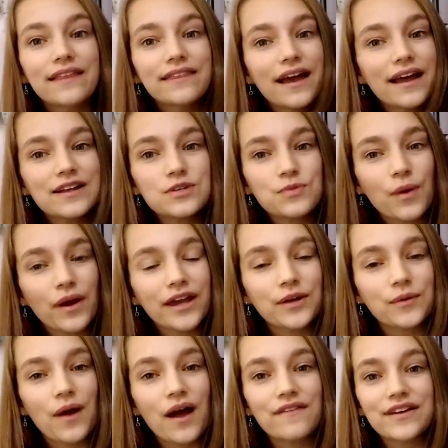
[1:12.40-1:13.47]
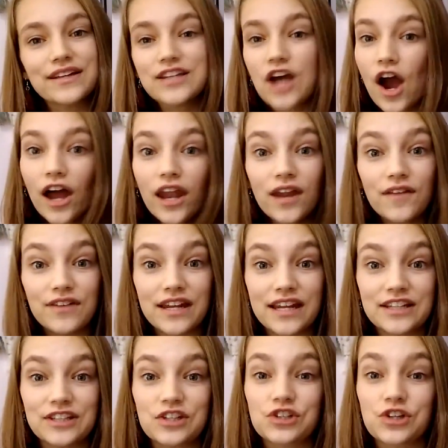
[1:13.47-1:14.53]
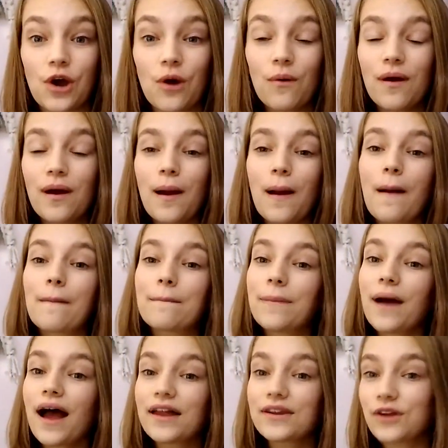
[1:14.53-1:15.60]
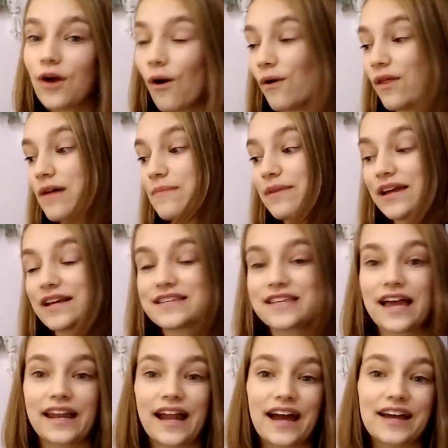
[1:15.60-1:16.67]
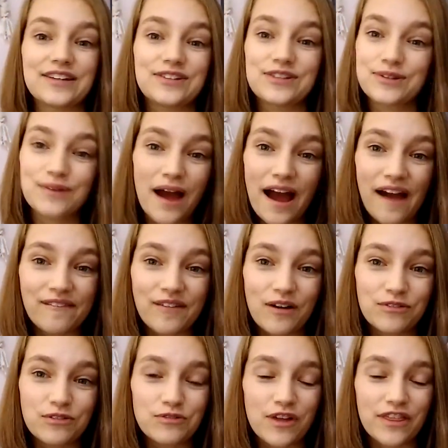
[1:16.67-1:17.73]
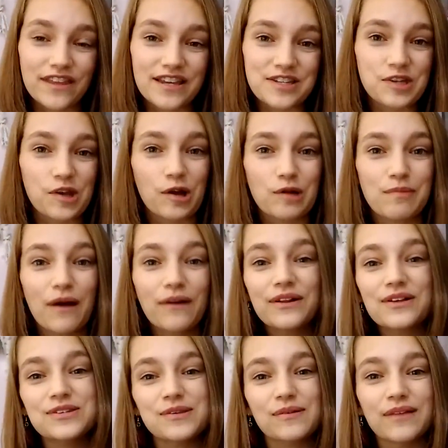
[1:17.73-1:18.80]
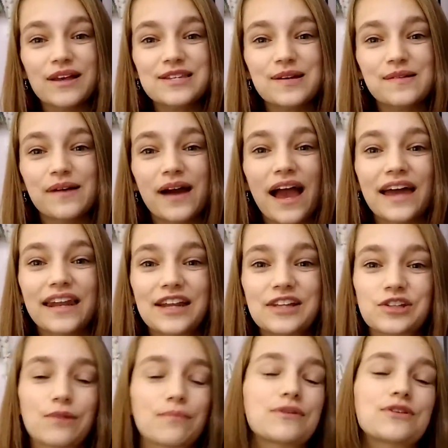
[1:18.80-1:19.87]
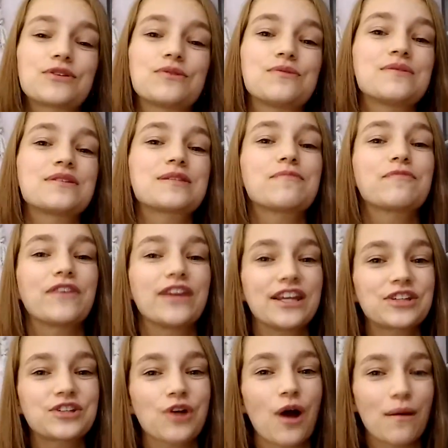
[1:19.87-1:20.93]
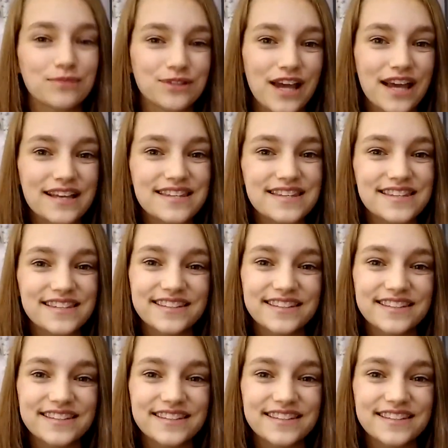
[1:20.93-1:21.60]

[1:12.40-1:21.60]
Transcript: that is why I don't have a ton of knitting to show. But all that being said, I do have a few fun things to talk about. So let's go ahead and jump into some finished objects.